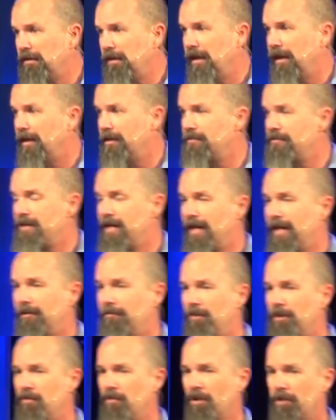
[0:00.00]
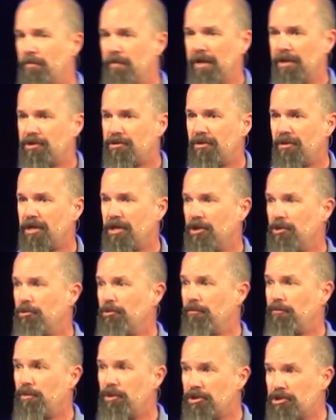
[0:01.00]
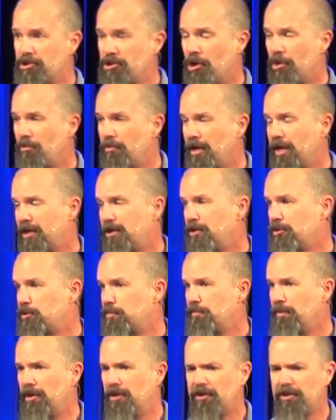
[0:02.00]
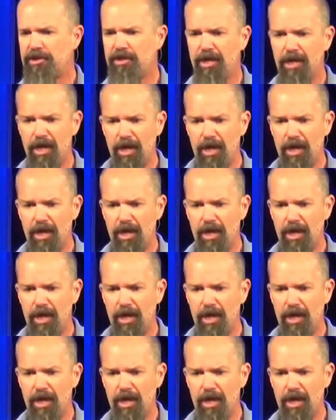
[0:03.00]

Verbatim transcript: And uh, we want to minister to you. And if you don't get those books,